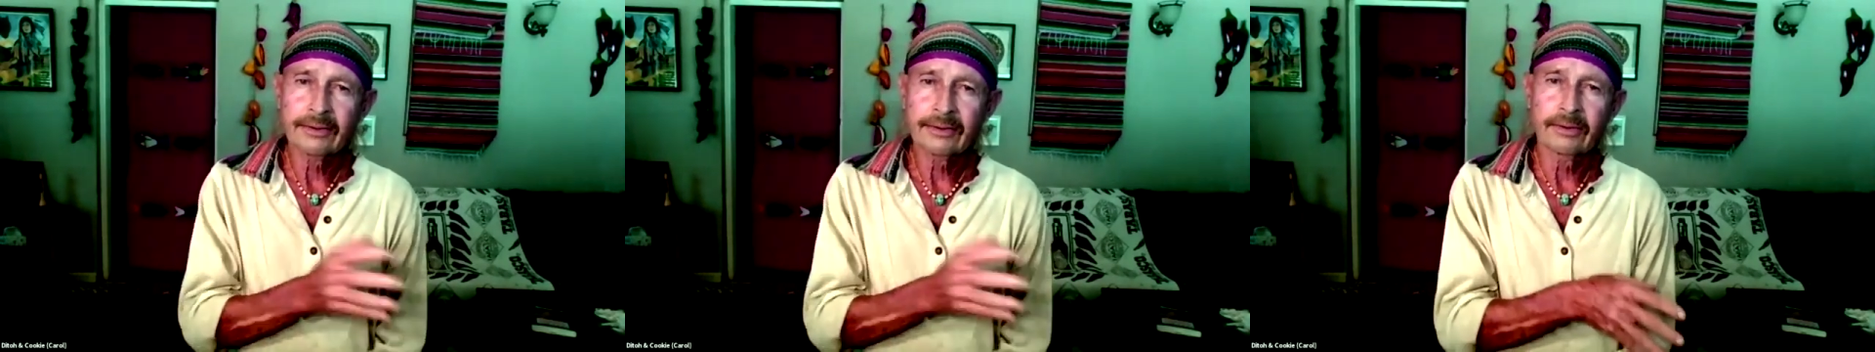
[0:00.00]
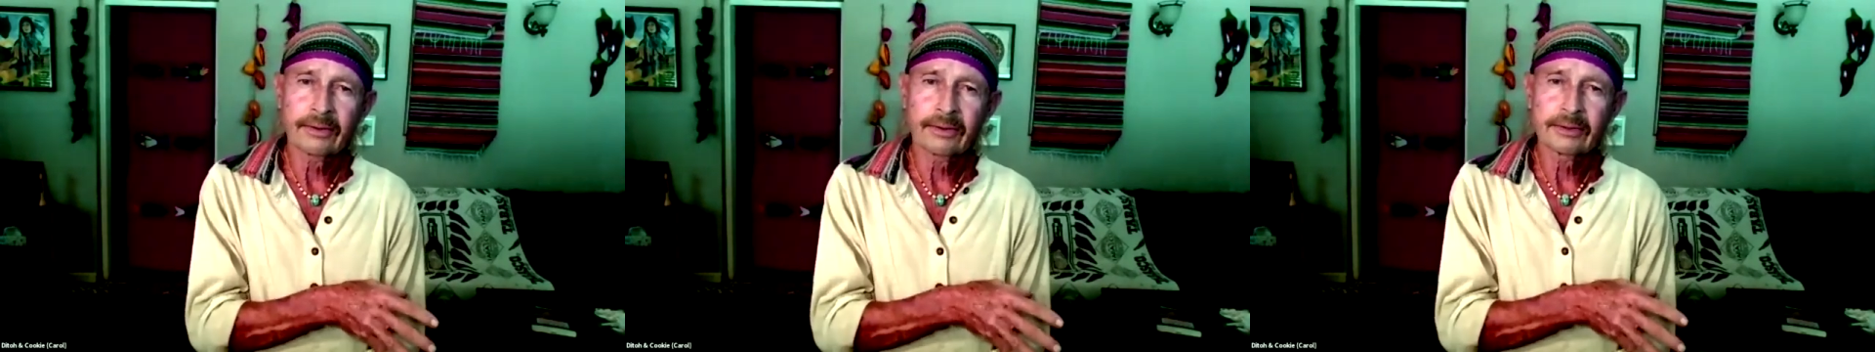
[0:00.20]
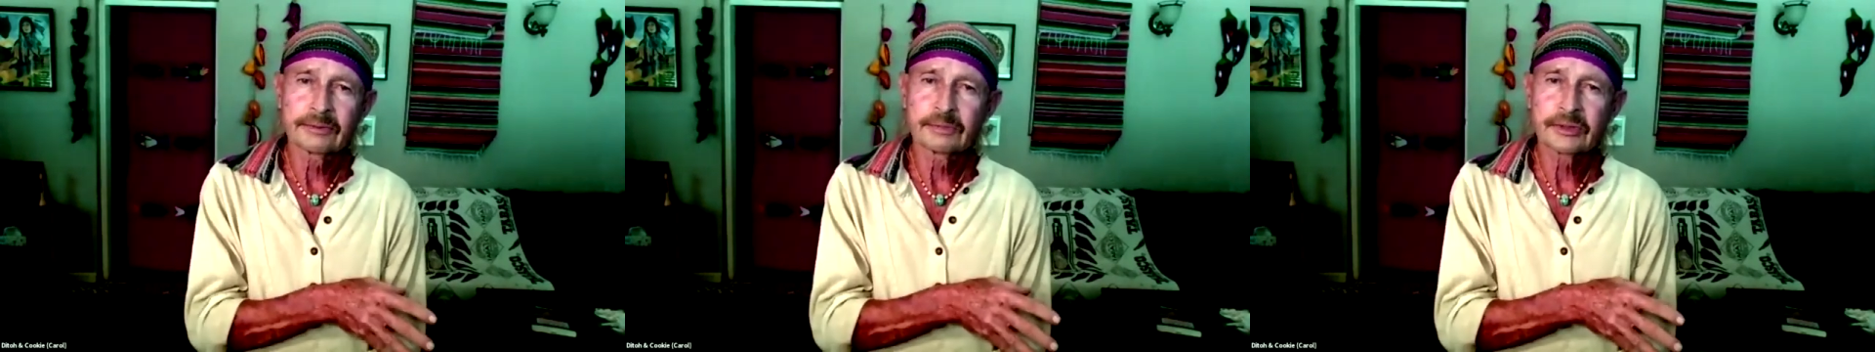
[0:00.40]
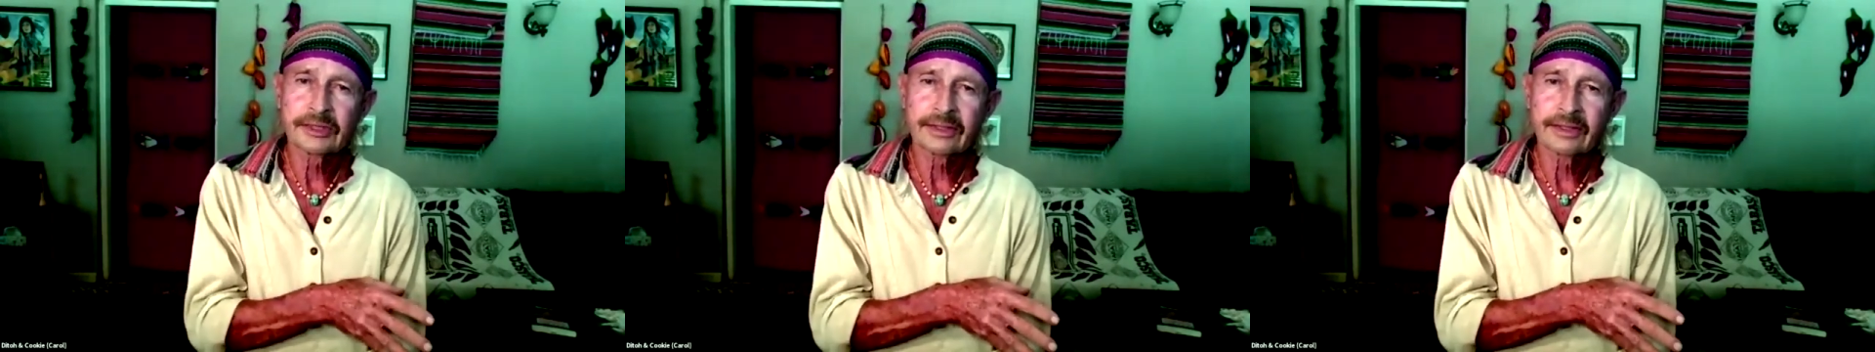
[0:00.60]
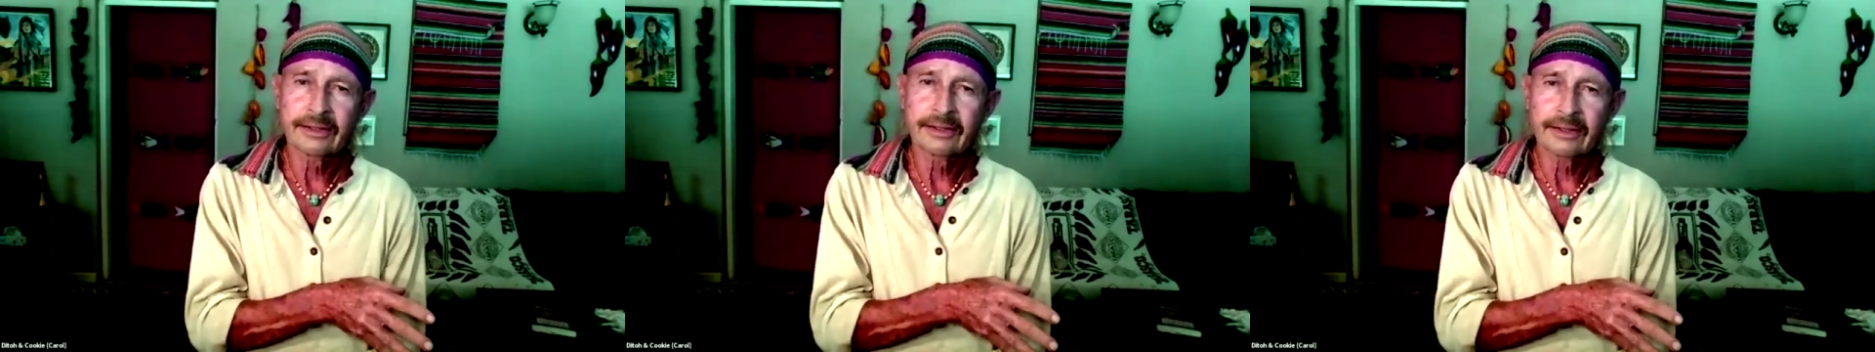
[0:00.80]
herbs
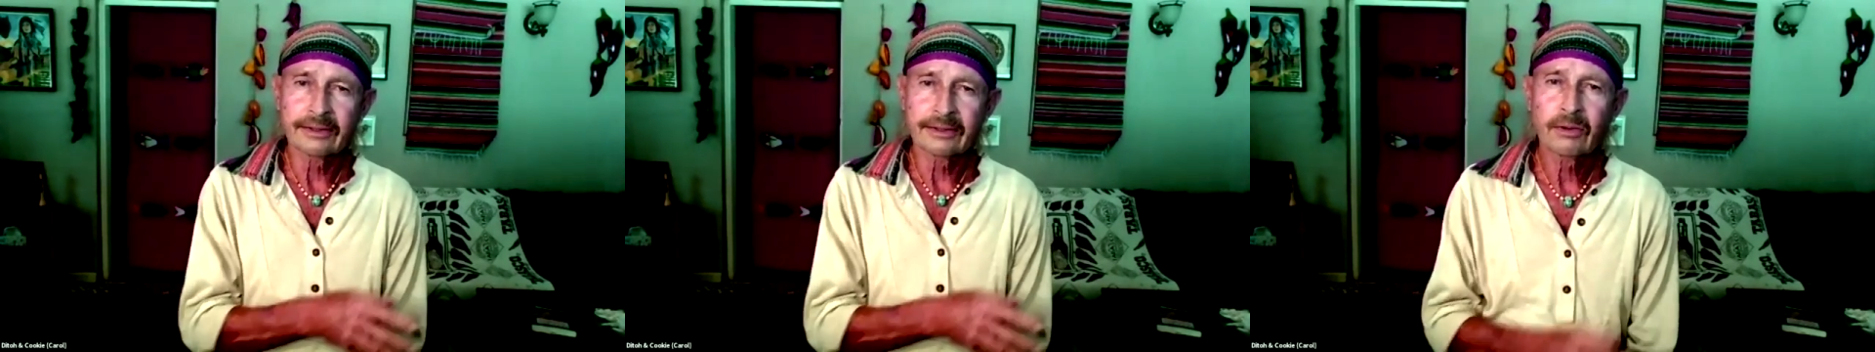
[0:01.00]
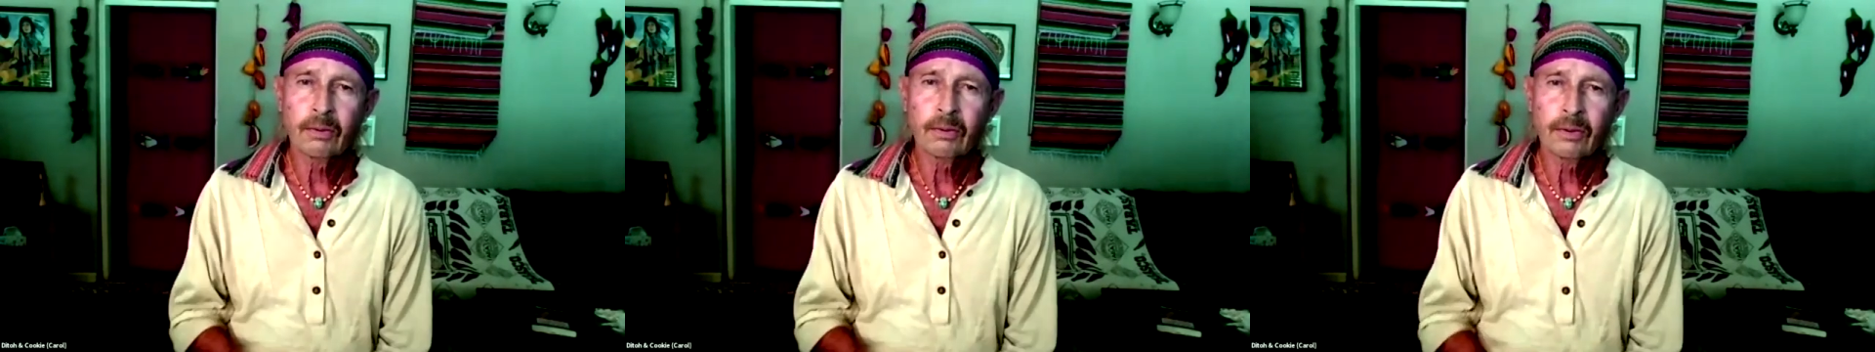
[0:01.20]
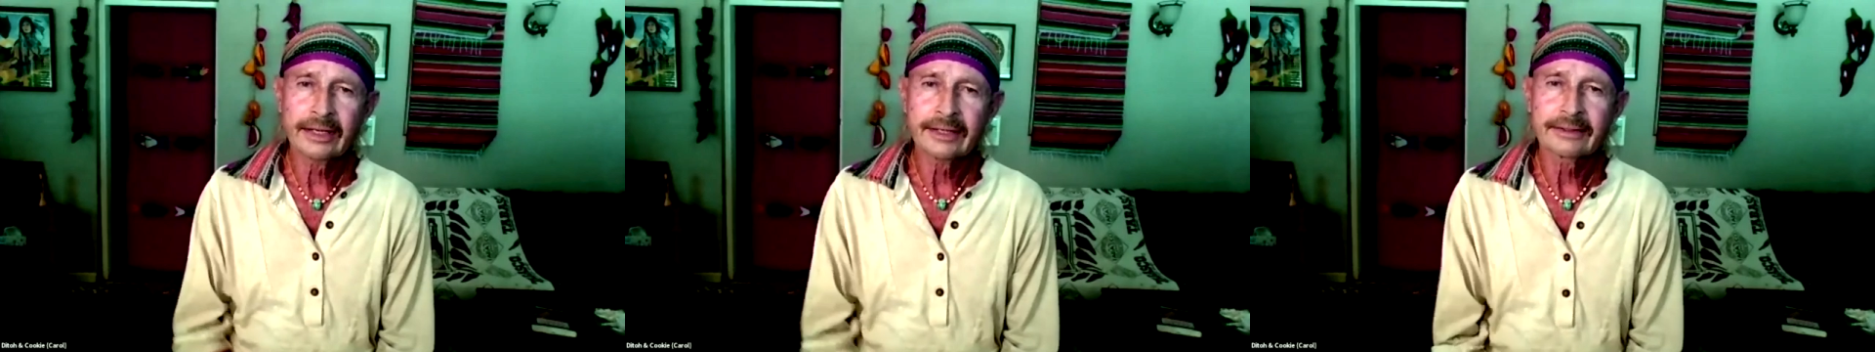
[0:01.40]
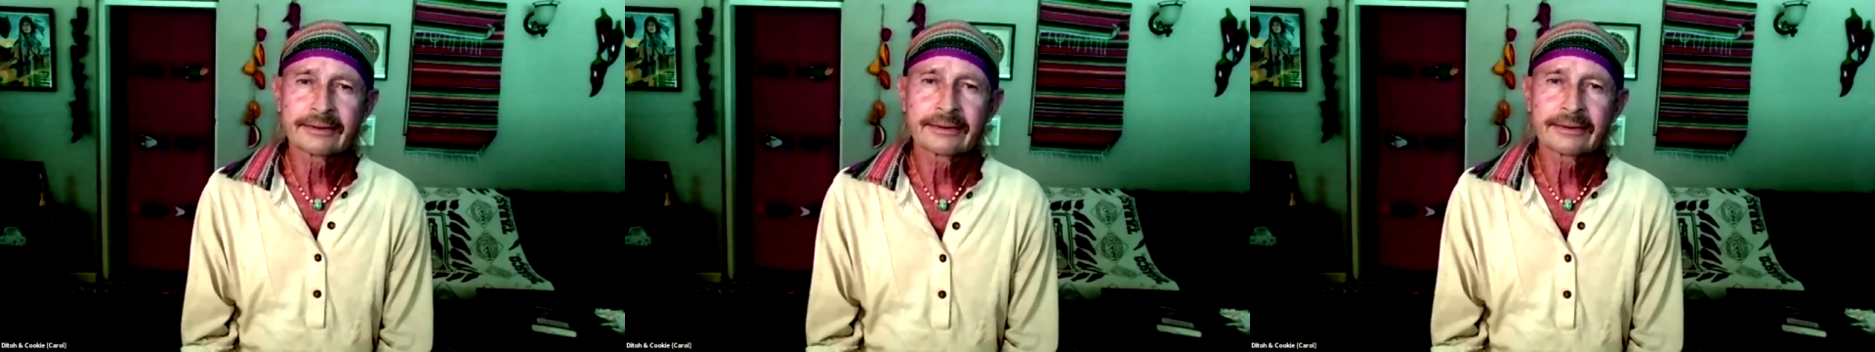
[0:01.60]
that are quite